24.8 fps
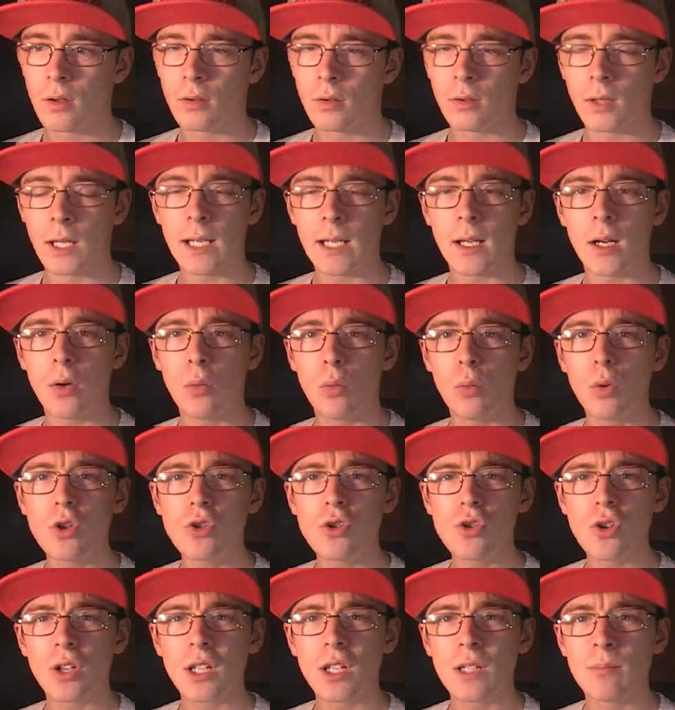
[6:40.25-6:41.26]
Like, a
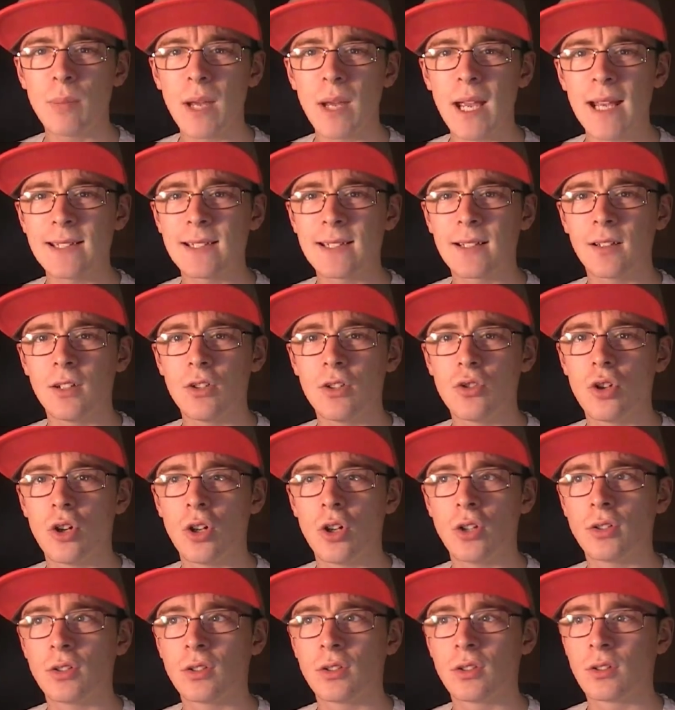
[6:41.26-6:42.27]
woodchuck is basically
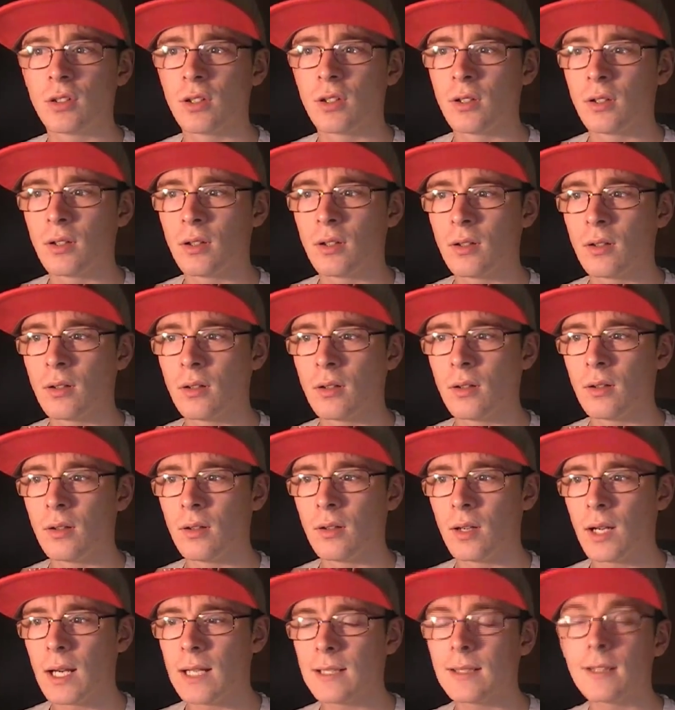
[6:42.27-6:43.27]
just,
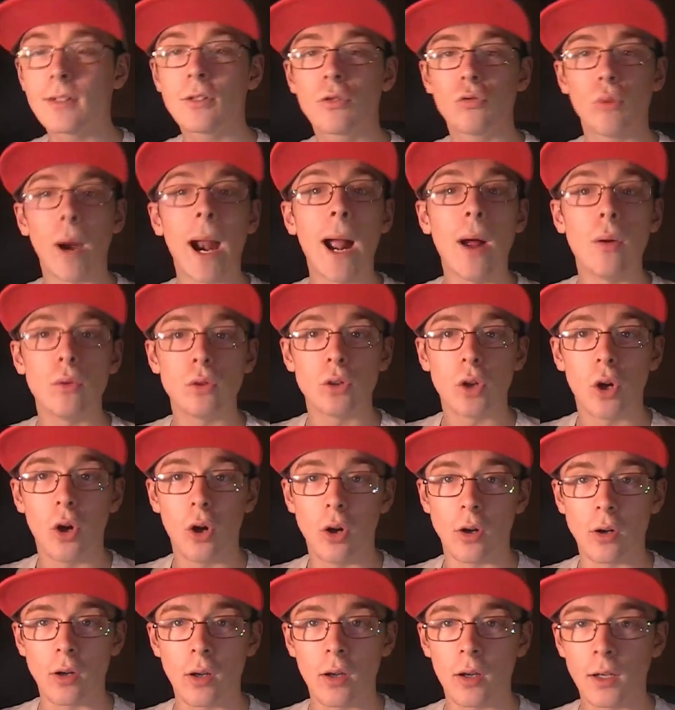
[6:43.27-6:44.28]
it's a
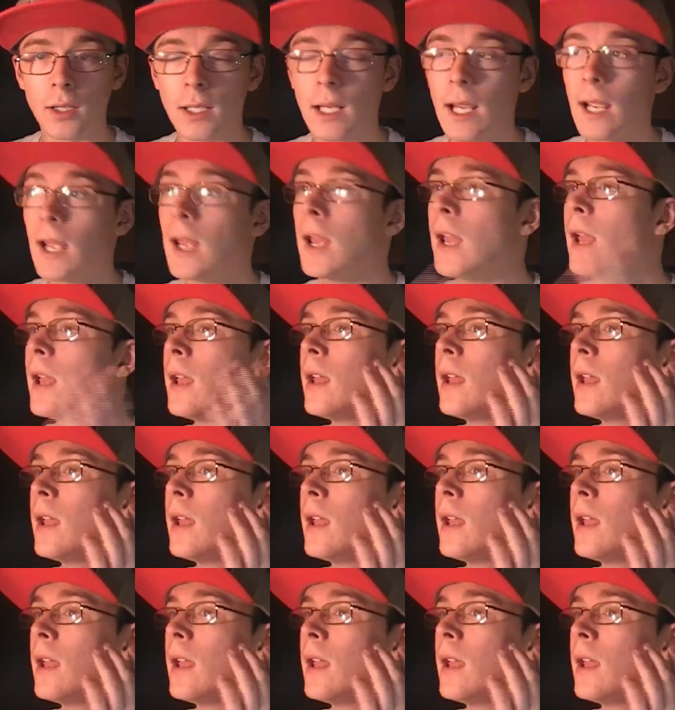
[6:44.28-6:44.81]
groundhog, okay?